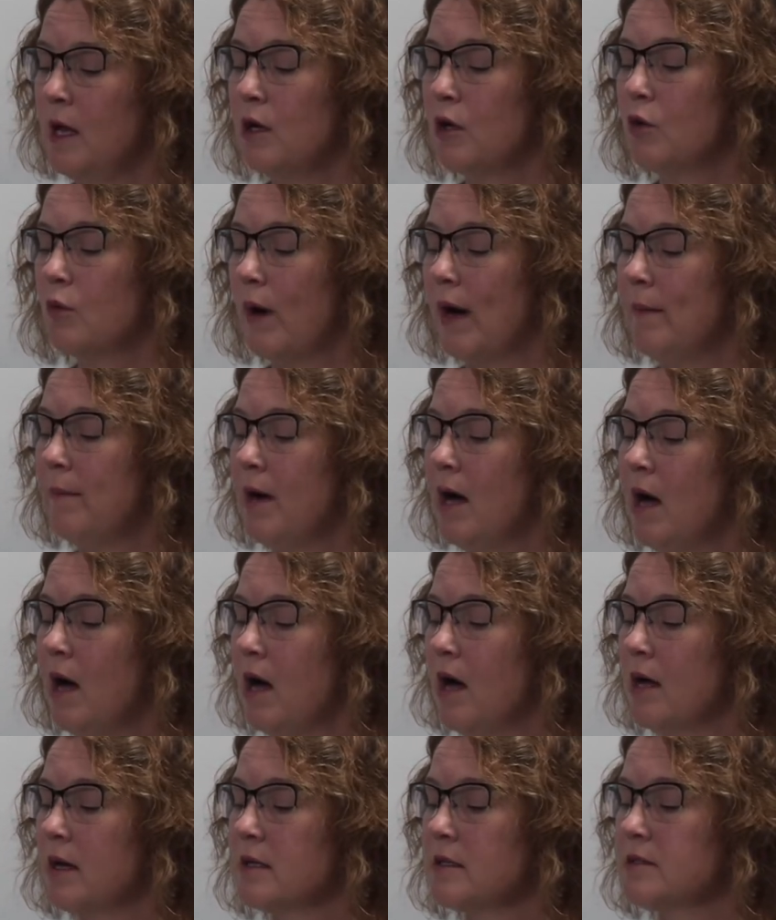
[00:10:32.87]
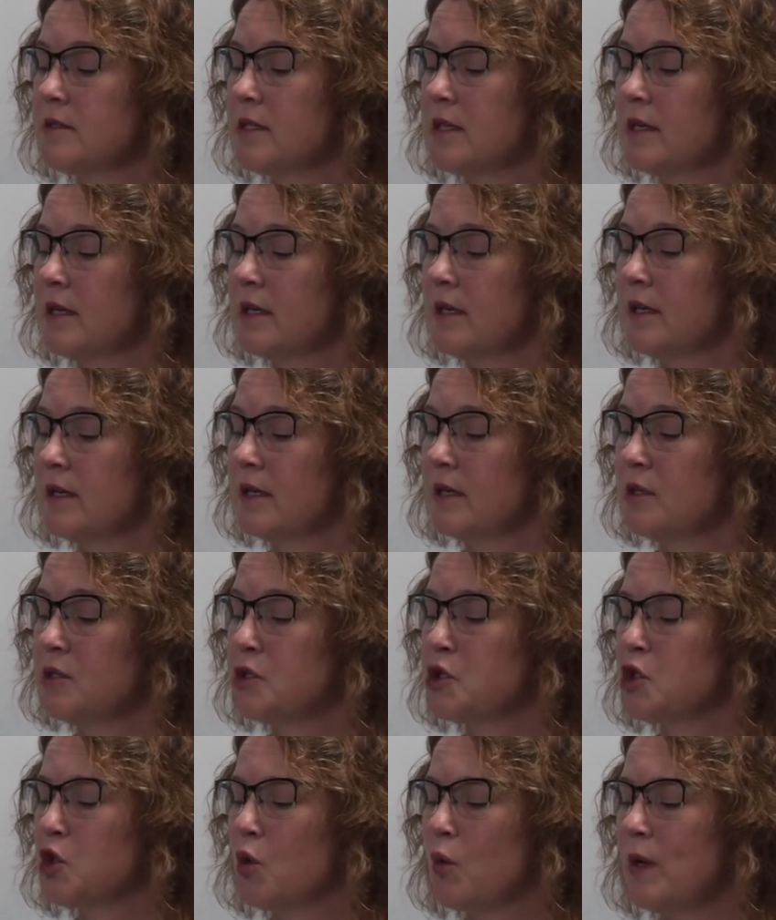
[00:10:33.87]
Grandma hugs,
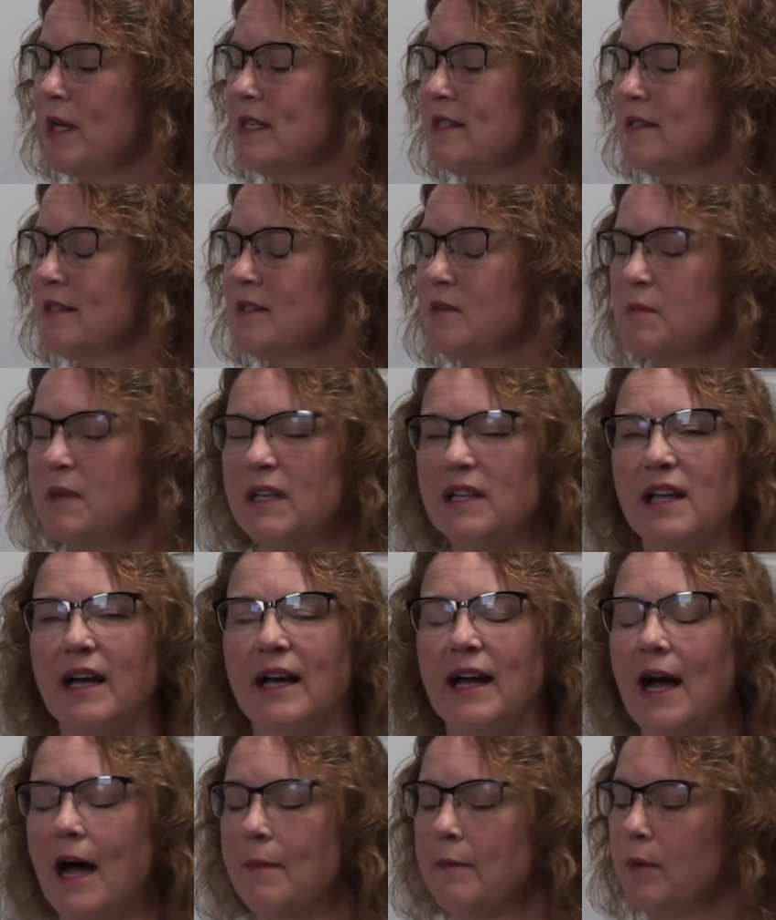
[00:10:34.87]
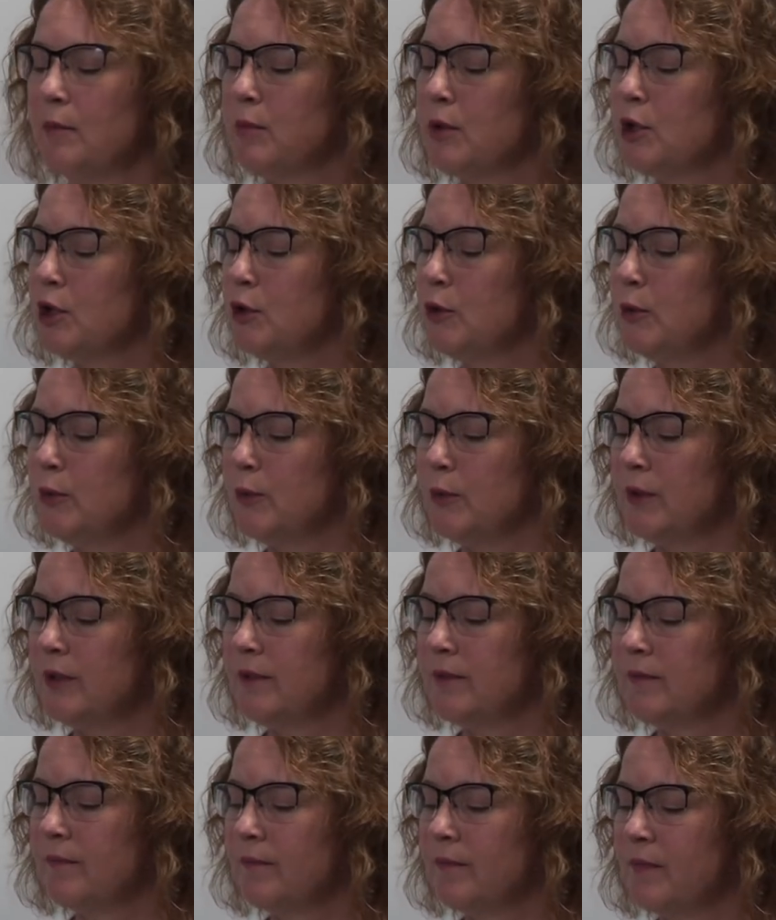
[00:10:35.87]
squeezes me like I'm a balloon.
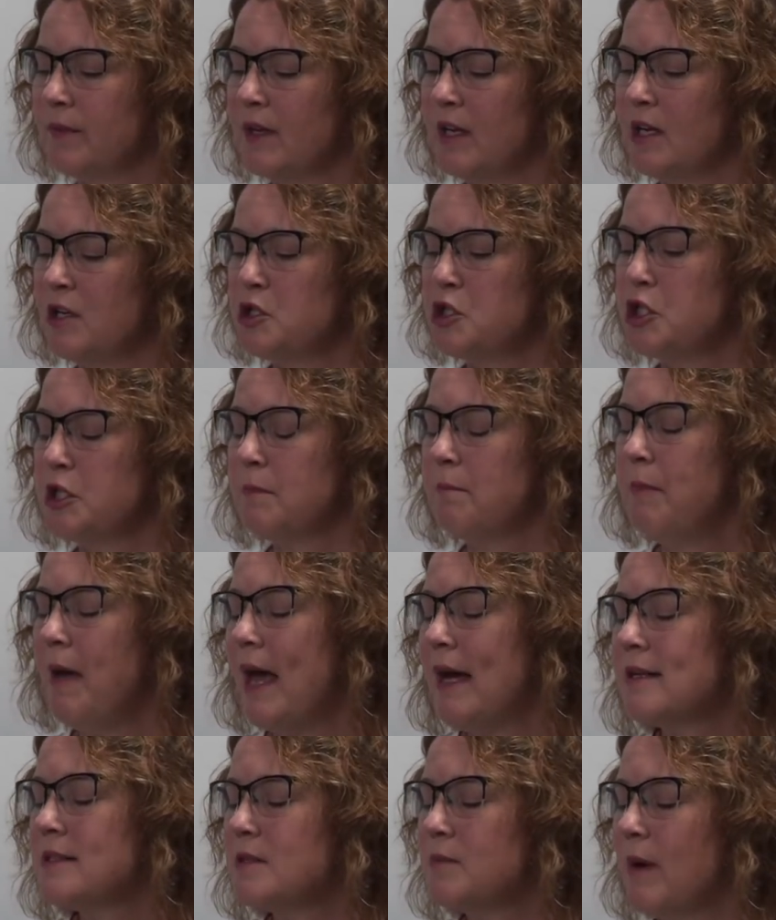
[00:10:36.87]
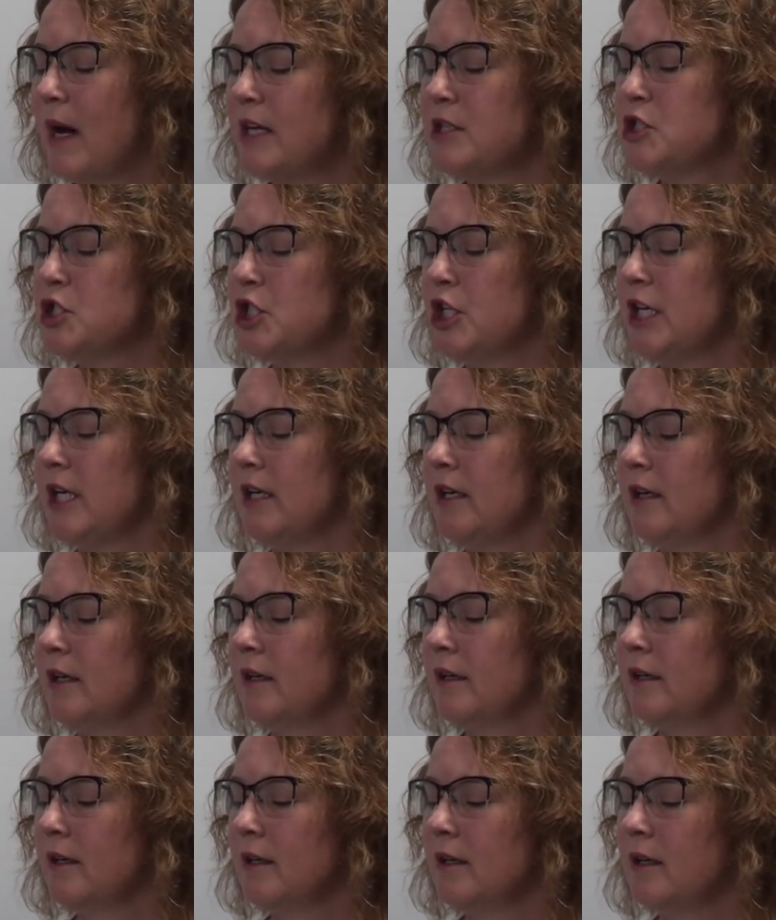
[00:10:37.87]
She pecks my cheek.
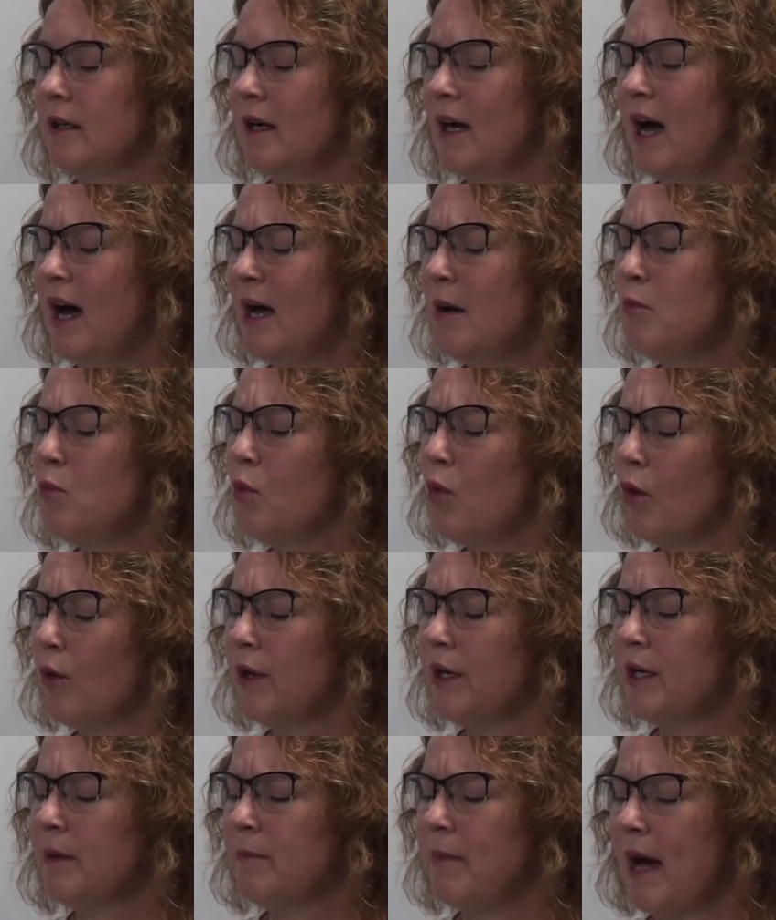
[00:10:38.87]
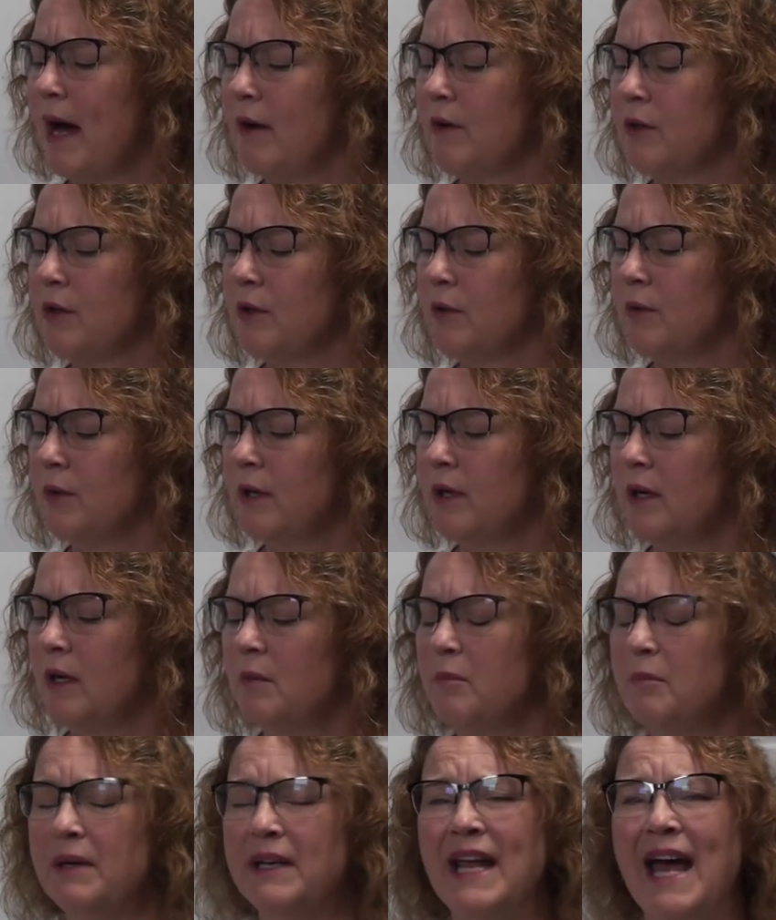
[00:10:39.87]
I'm worried about you.
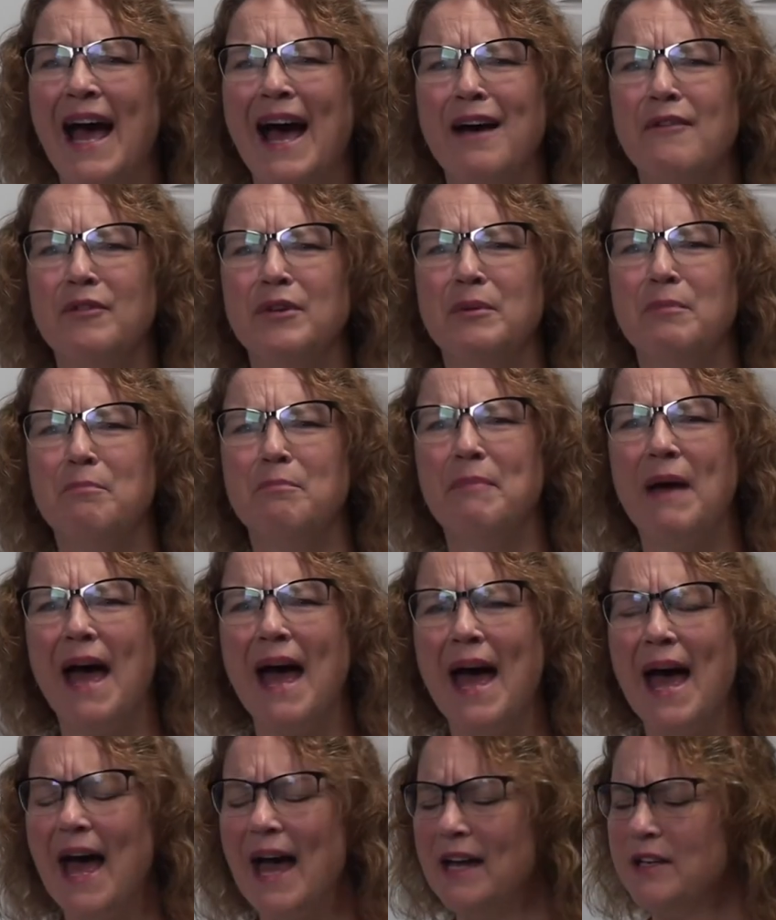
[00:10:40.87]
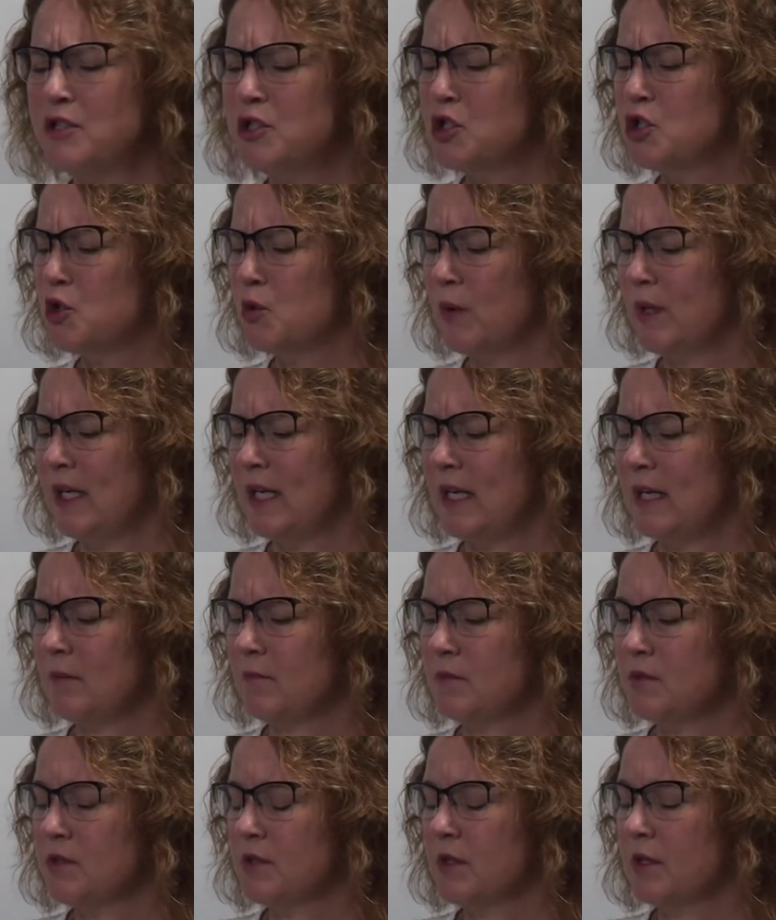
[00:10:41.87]
Been having bad
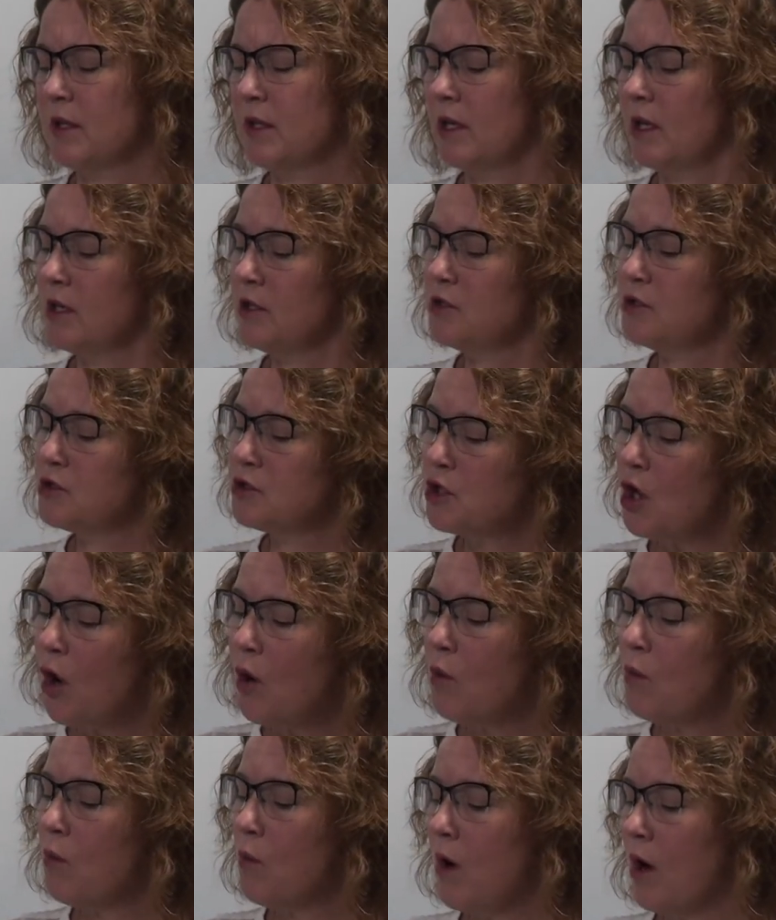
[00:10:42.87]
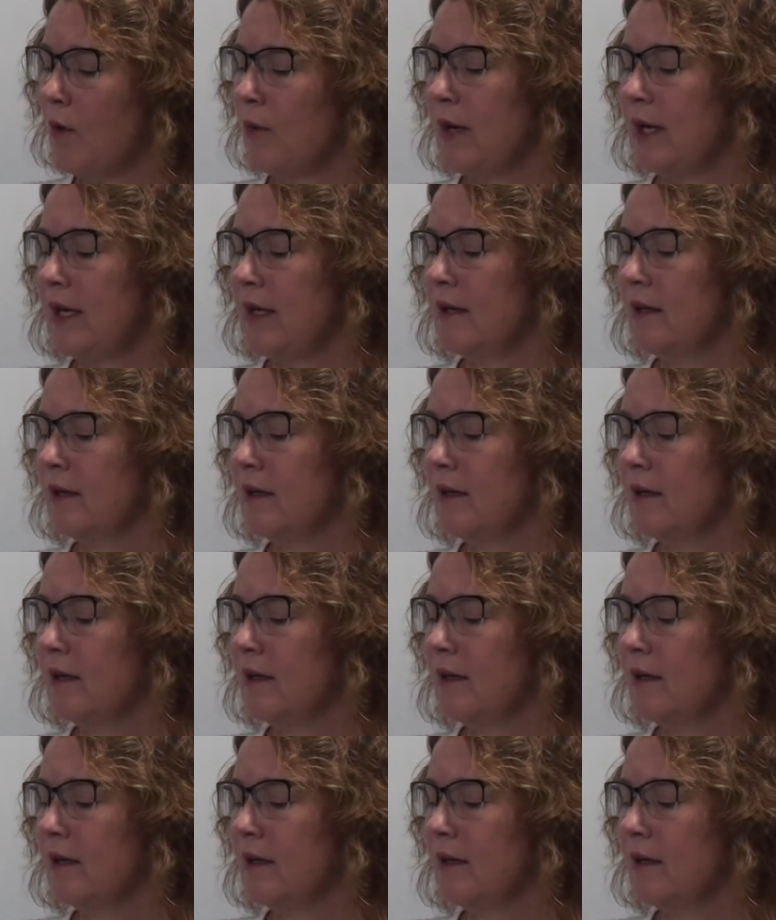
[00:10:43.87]
dreams. Don't worry.